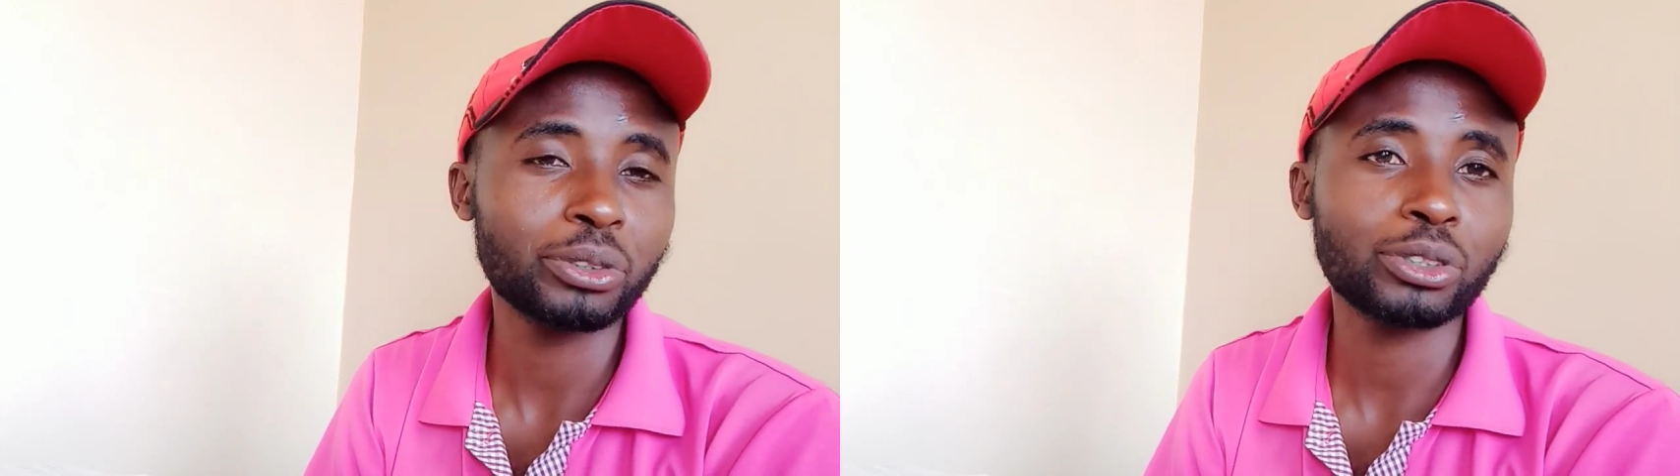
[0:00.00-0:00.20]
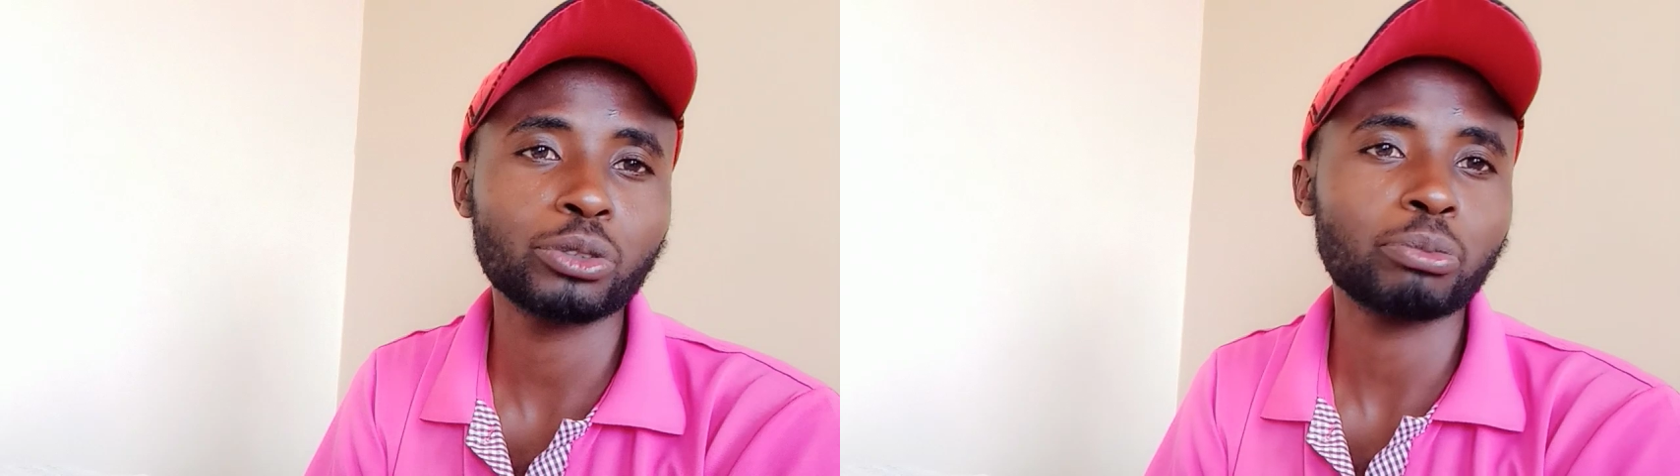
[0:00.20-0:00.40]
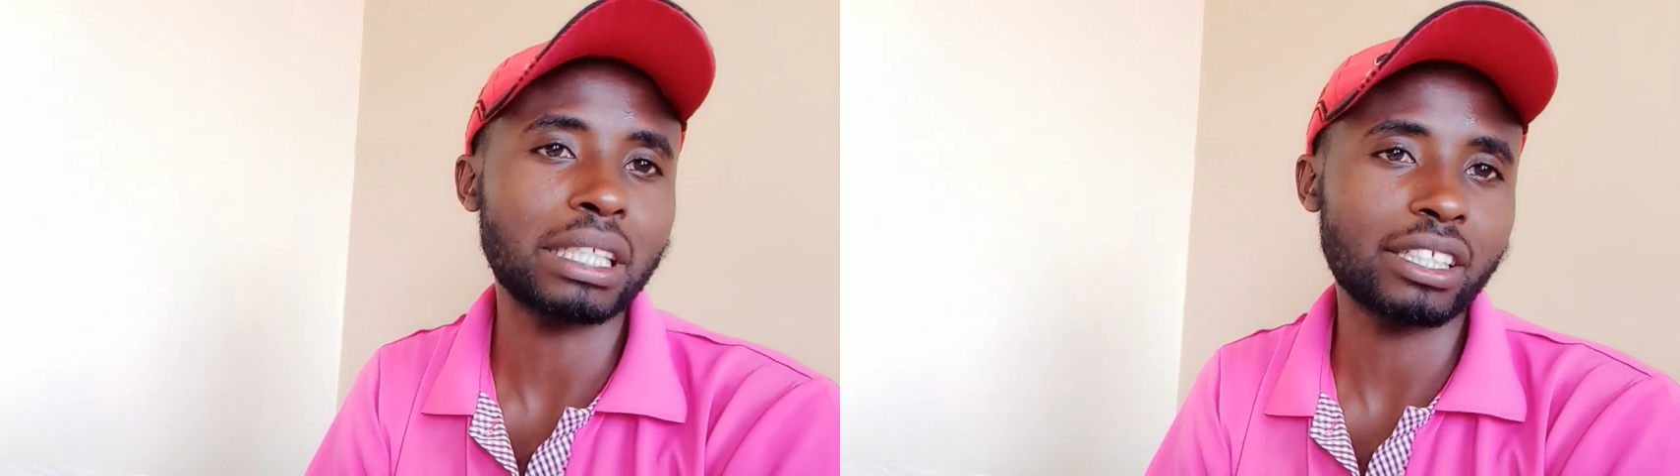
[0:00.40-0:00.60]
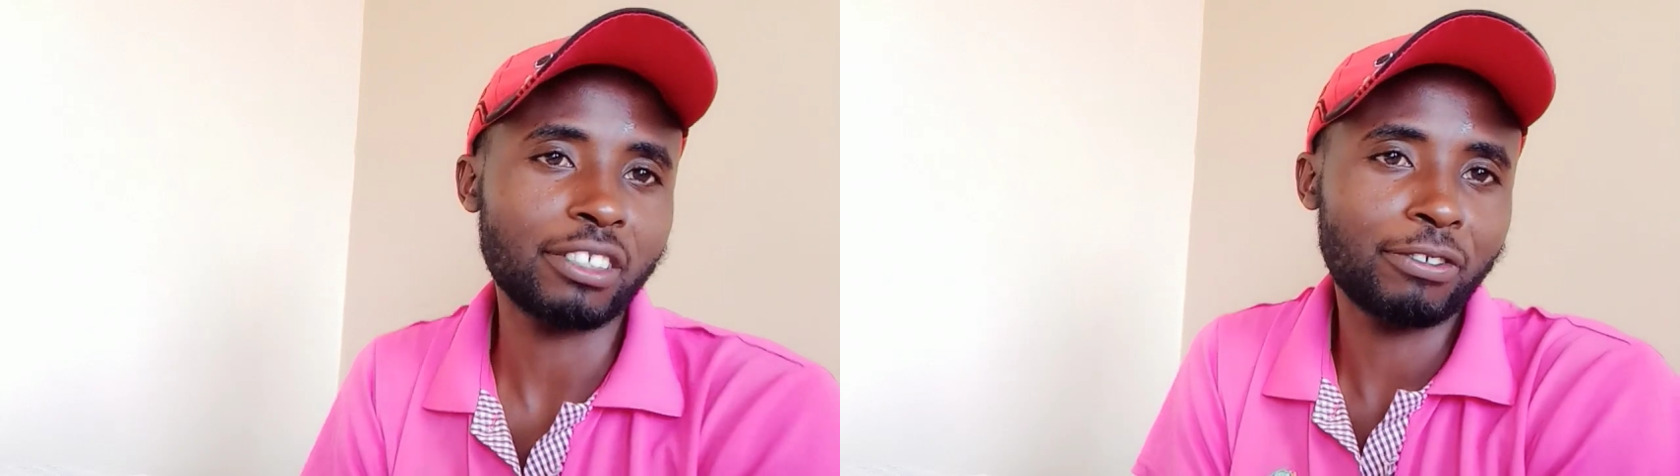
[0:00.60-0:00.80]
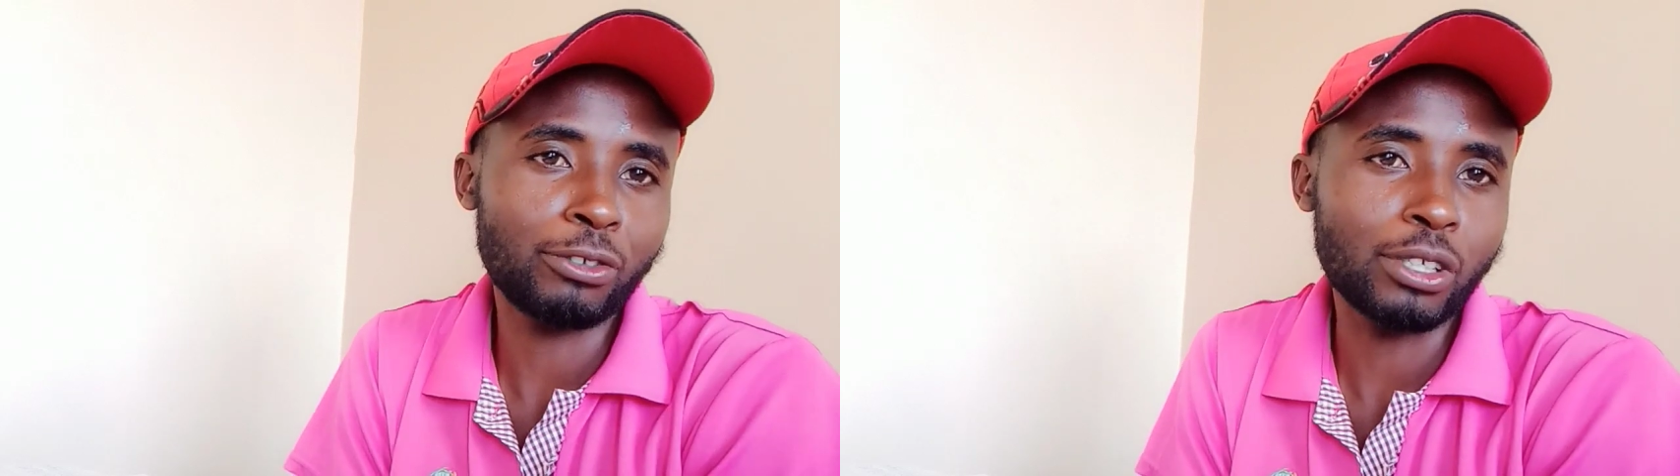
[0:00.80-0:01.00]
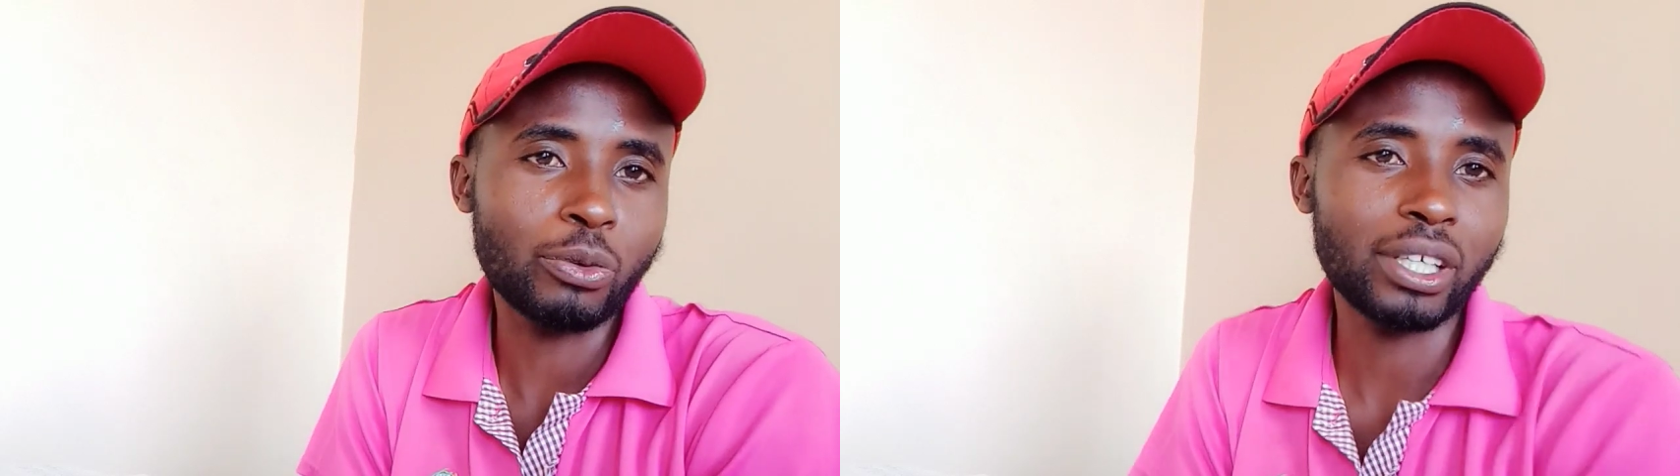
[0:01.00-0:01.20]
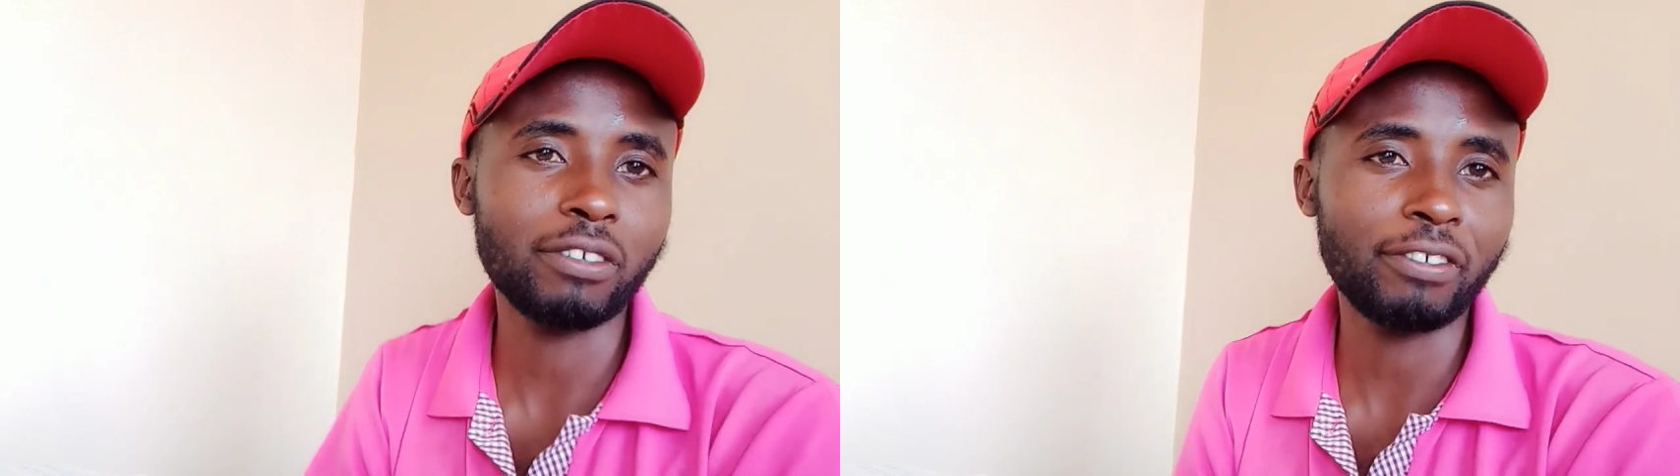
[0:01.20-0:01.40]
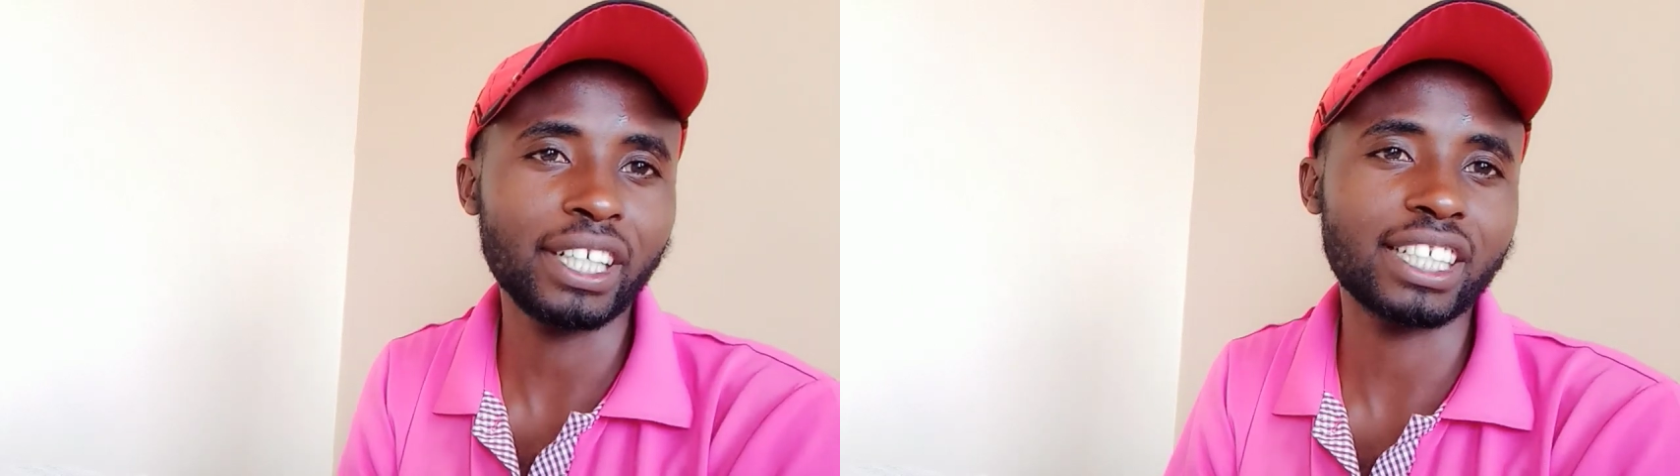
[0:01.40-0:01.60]
So, but if we are well
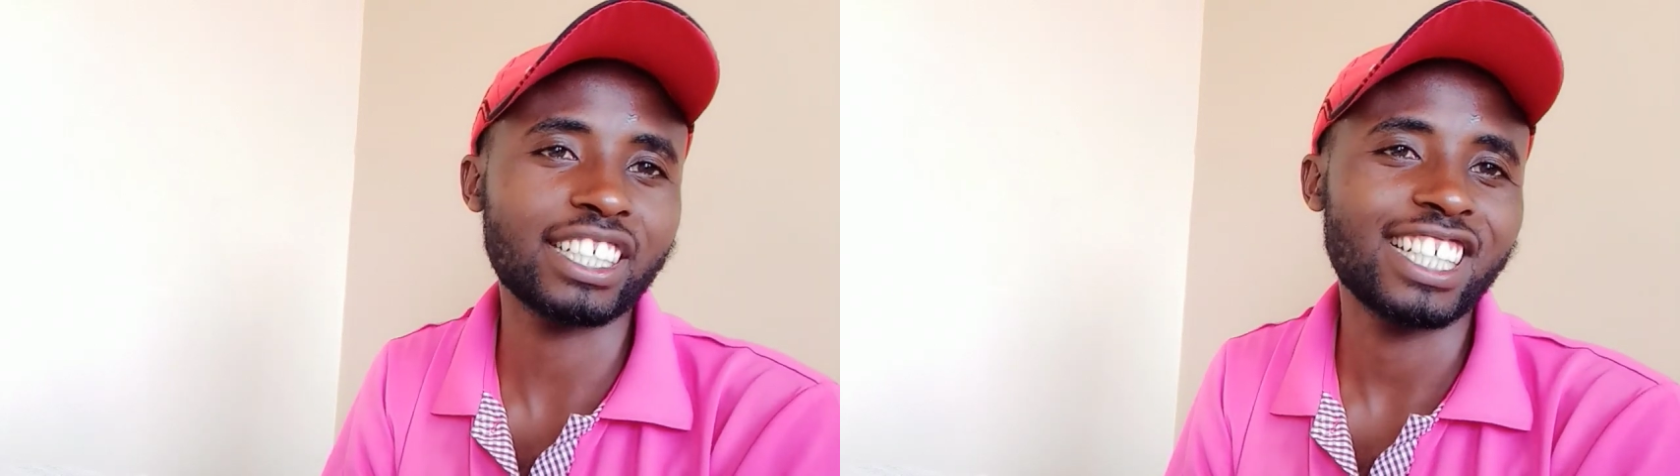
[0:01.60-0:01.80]
fed,